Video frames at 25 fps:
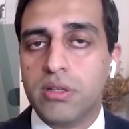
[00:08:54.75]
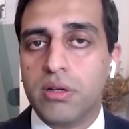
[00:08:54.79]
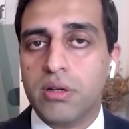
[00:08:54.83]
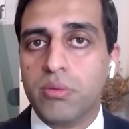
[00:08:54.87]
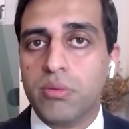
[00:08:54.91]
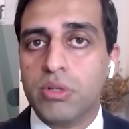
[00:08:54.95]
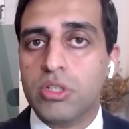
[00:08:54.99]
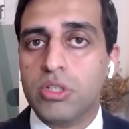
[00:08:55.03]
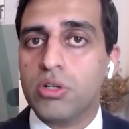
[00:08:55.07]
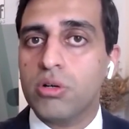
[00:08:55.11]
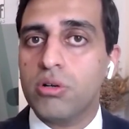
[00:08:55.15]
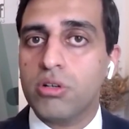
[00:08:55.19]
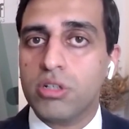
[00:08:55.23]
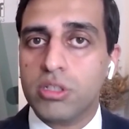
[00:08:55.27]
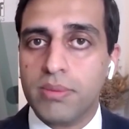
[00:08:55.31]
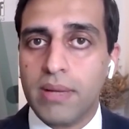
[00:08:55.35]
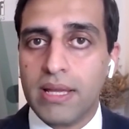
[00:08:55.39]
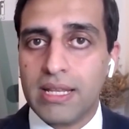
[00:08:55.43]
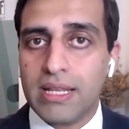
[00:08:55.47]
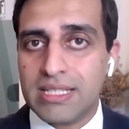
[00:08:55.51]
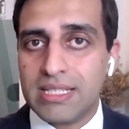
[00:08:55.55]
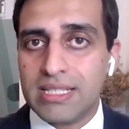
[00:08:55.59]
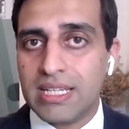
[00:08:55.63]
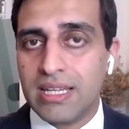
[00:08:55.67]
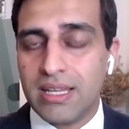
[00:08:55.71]
So we talked
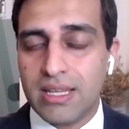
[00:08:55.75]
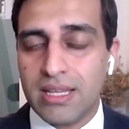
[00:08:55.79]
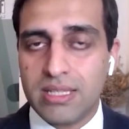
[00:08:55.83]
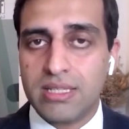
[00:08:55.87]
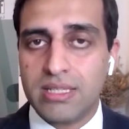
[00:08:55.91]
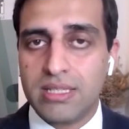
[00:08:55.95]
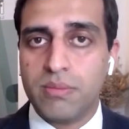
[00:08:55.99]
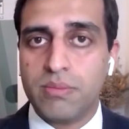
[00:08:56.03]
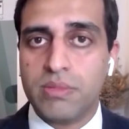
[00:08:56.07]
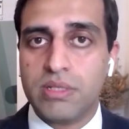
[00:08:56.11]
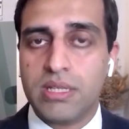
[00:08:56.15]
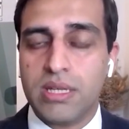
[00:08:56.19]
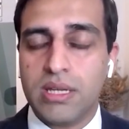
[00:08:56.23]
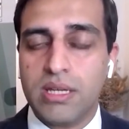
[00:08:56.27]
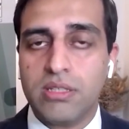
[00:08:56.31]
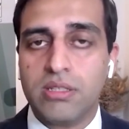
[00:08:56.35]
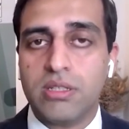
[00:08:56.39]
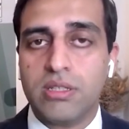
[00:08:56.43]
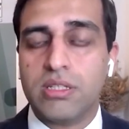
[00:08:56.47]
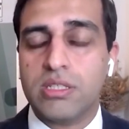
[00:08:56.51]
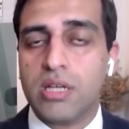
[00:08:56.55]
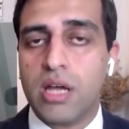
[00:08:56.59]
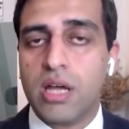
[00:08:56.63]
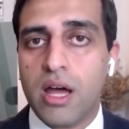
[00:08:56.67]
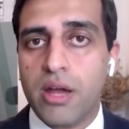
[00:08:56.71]
about TSMC, so
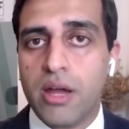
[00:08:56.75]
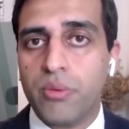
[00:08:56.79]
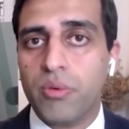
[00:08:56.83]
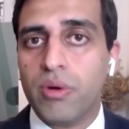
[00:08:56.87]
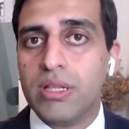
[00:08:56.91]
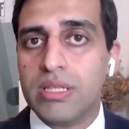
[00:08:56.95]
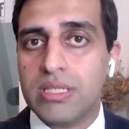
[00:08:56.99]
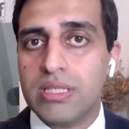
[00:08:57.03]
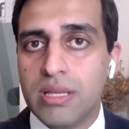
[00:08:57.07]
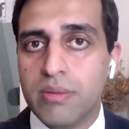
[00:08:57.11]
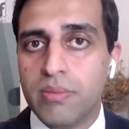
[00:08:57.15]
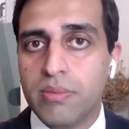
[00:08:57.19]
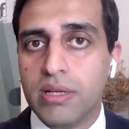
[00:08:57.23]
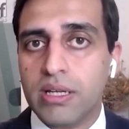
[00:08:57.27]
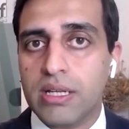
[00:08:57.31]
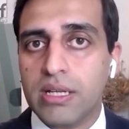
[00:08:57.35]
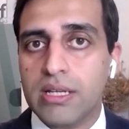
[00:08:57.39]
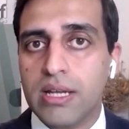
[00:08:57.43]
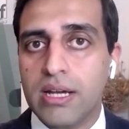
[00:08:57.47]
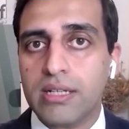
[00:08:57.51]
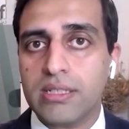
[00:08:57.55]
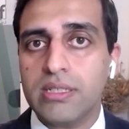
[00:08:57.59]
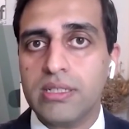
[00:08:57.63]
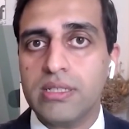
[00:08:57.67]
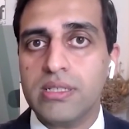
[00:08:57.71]
Taiwan
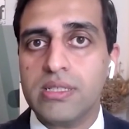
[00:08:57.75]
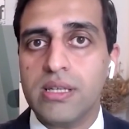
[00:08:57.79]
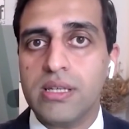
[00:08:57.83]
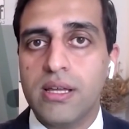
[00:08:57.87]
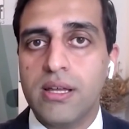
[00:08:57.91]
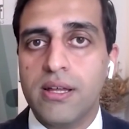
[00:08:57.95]
Semiconductors.